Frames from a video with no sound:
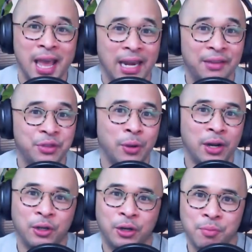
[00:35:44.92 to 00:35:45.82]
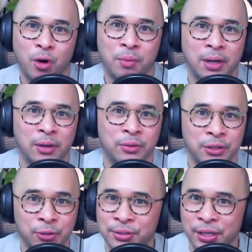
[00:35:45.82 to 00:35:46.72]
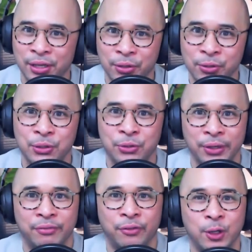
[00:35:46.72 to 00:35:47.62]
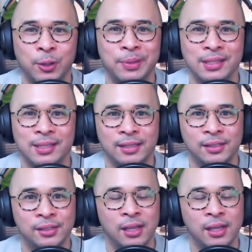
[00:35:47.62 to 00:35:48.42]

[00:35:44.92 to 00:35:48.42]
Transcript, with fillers: And if you want to learn more about using Uscreen for your business,